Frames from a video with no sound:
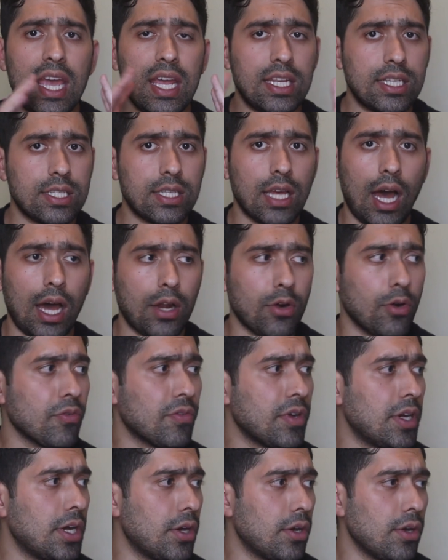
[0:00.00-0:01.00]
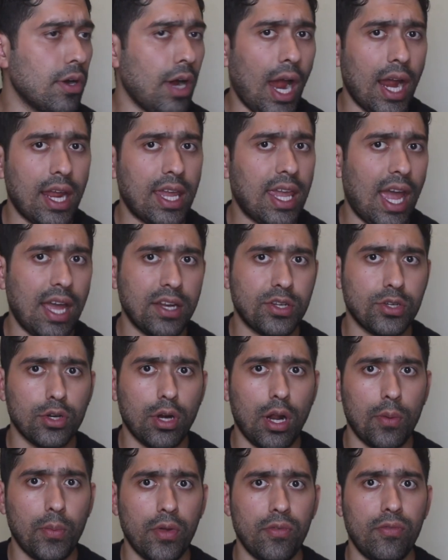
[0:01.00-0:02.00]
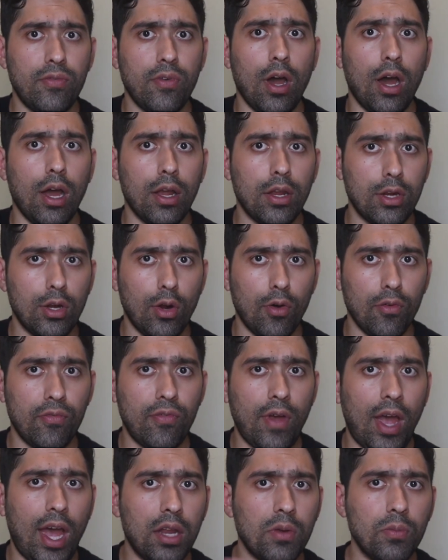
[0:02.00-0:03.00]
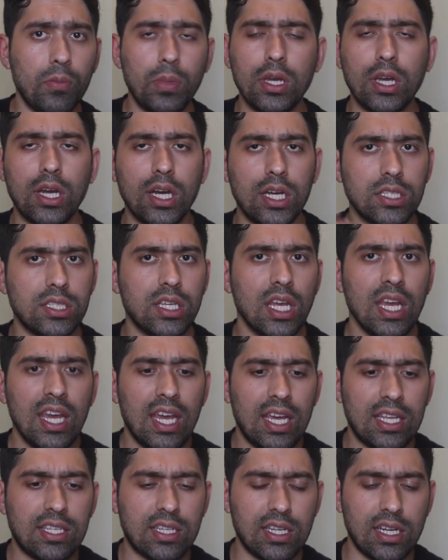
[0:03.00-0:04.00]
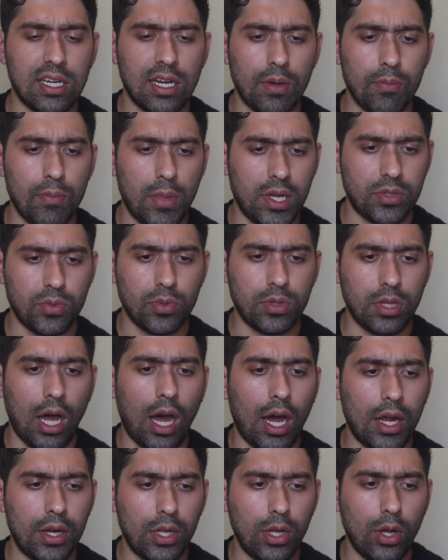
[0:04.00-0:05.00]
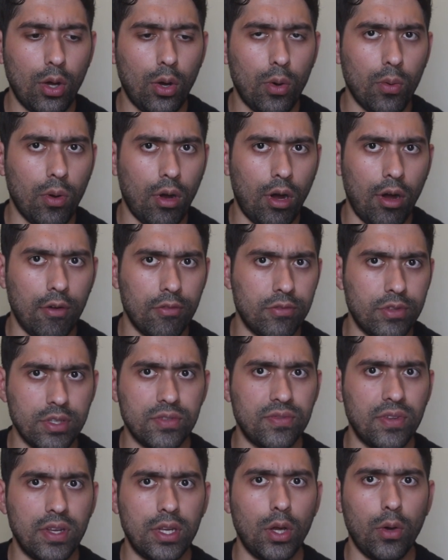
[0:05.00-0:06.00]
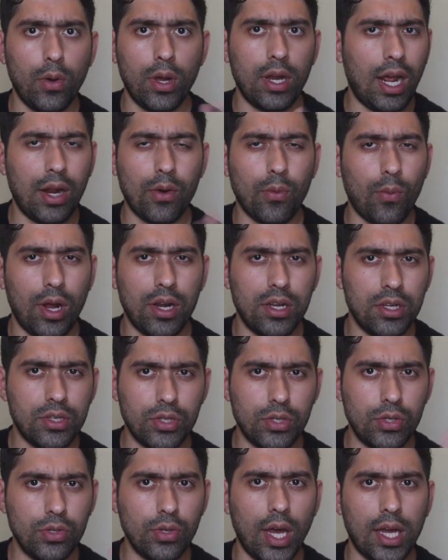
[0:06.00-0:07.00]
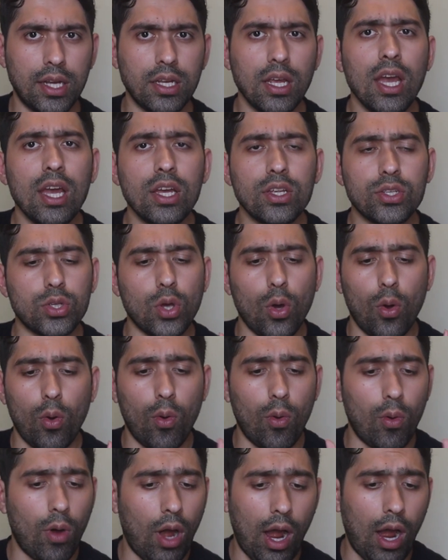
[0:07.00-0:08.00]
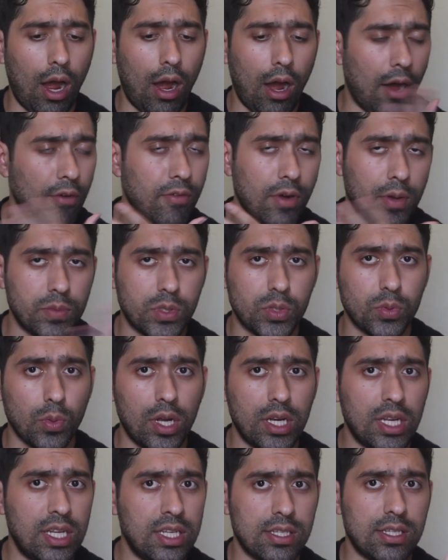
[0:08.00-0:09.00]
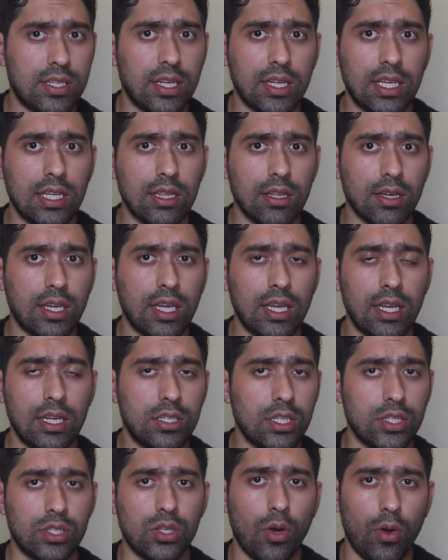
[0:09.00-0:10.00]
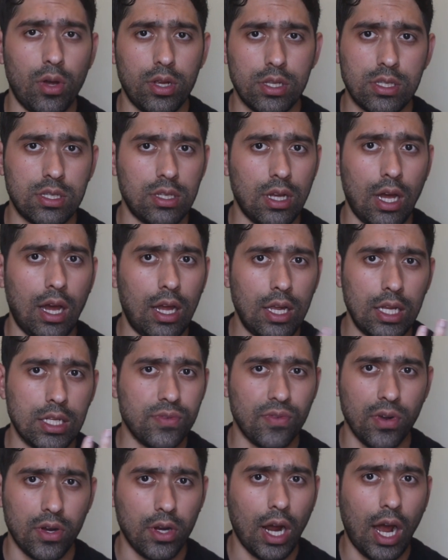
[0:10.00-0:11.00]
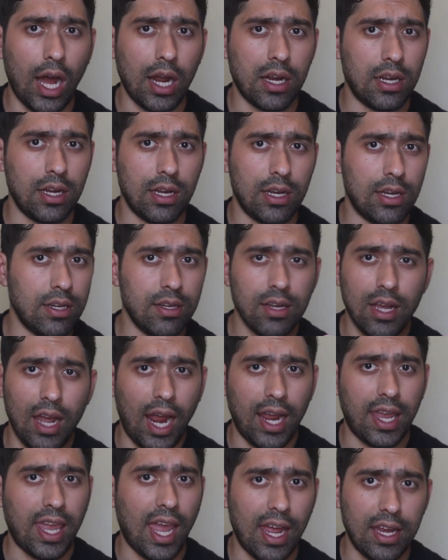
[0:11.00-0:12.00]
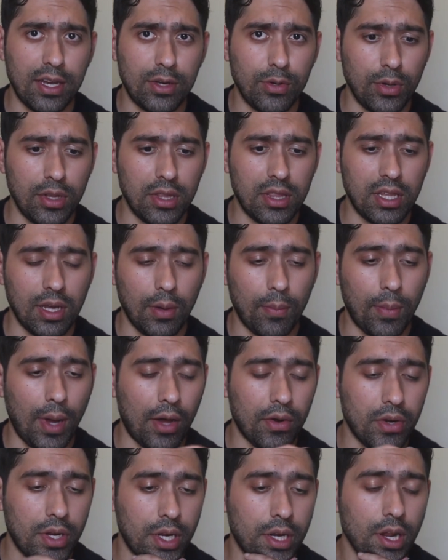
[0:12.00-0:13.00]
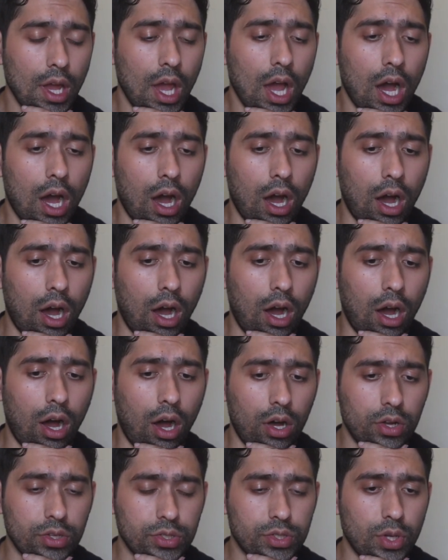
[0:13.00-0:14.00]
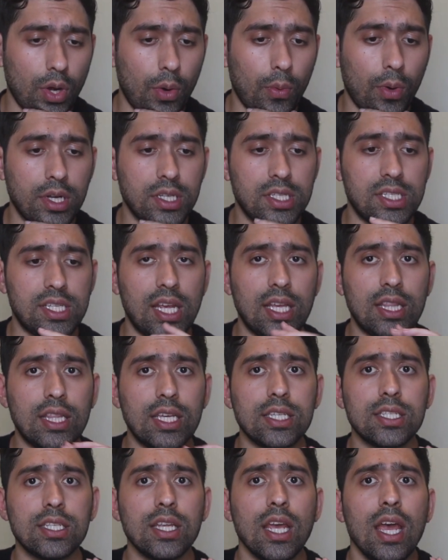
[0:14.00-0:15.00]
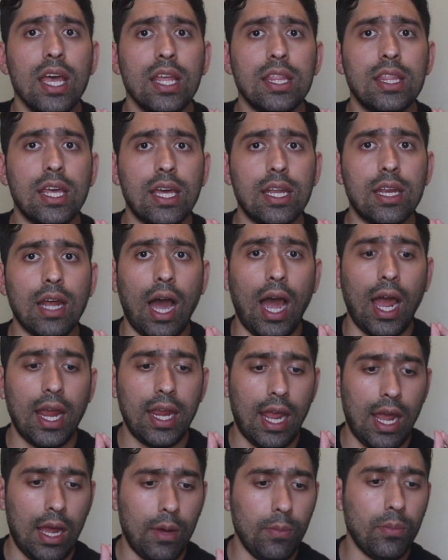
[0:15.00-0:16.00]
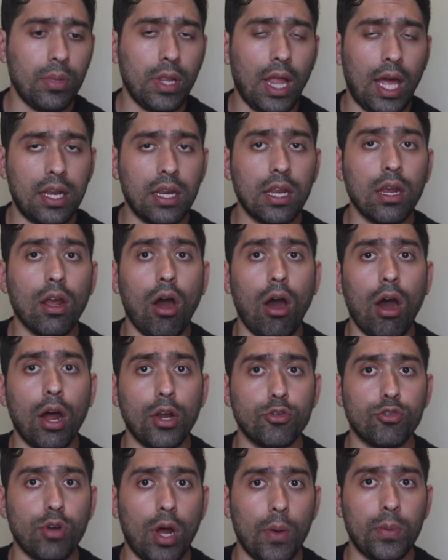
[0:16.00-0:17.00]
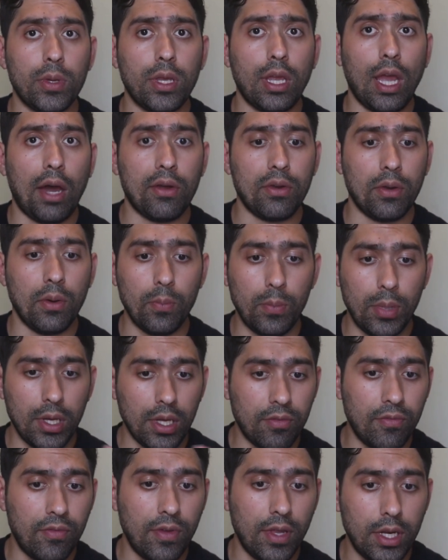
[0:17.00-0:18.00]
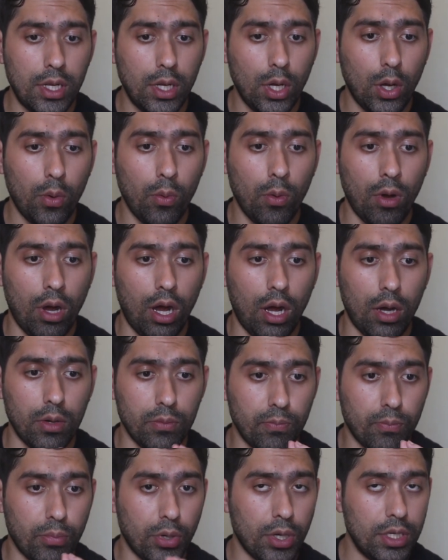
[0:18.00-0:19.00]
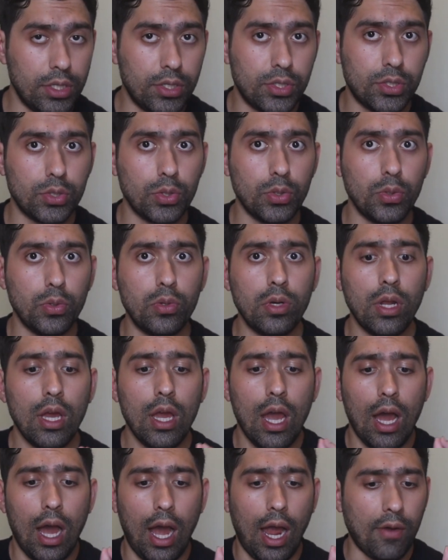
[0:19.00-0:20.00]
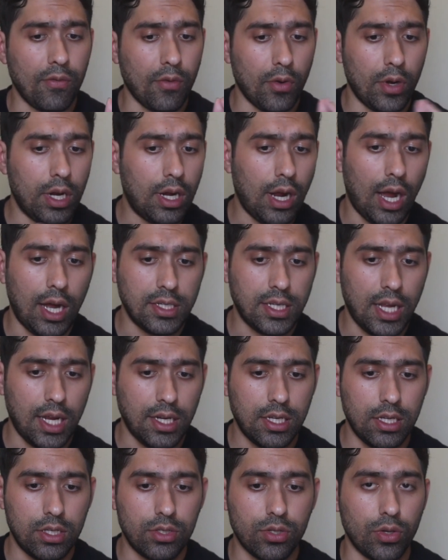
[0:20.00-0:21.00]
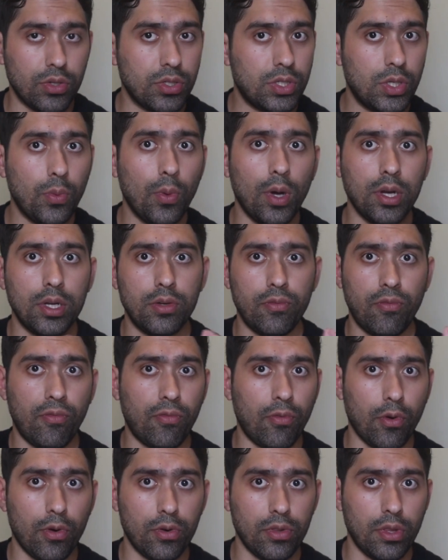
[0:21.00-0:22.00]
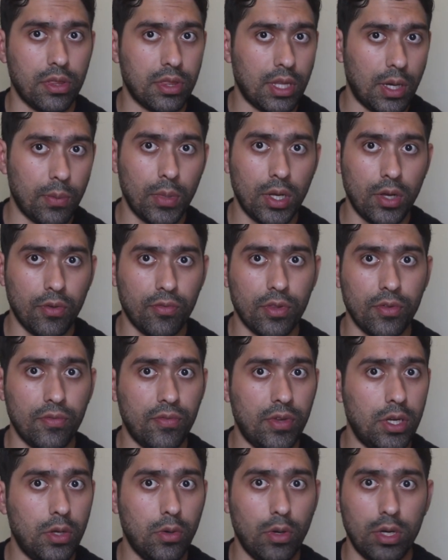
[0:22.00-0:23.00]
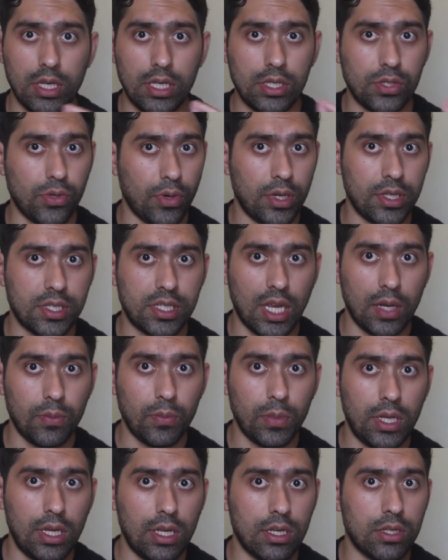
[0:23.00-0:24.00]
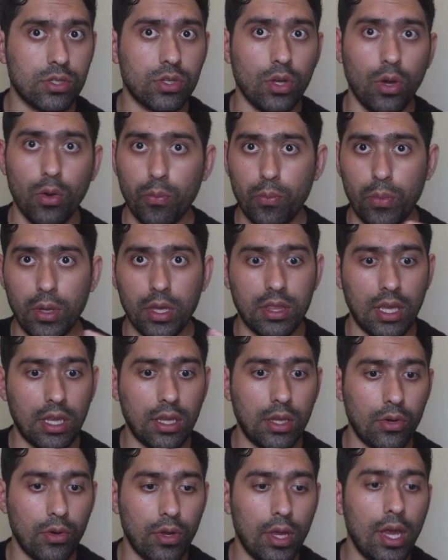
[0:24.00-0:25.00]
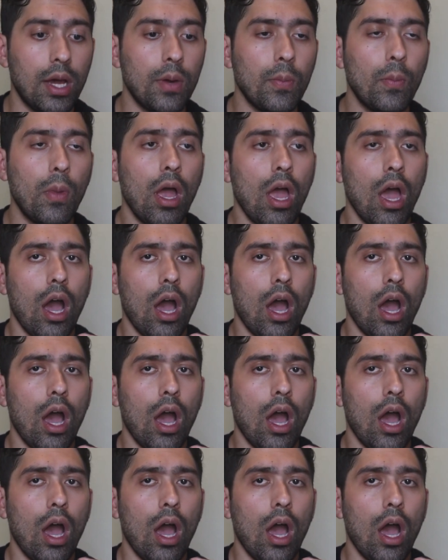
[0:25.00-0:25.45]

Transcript: It is hot over here. I can't turn on my fan because it's gonna mess with the audio of this video, and I don't want it to do that. So if I'm sweaty and sticky looking, just know it's very hot and I can't do anything about it. Also, I want to say this, that I am planning on dropping out a big video pretty soon. I've already contacted ZoneZ1 for the thumbnail for the video, and he's already sent me it, so big thank you to him.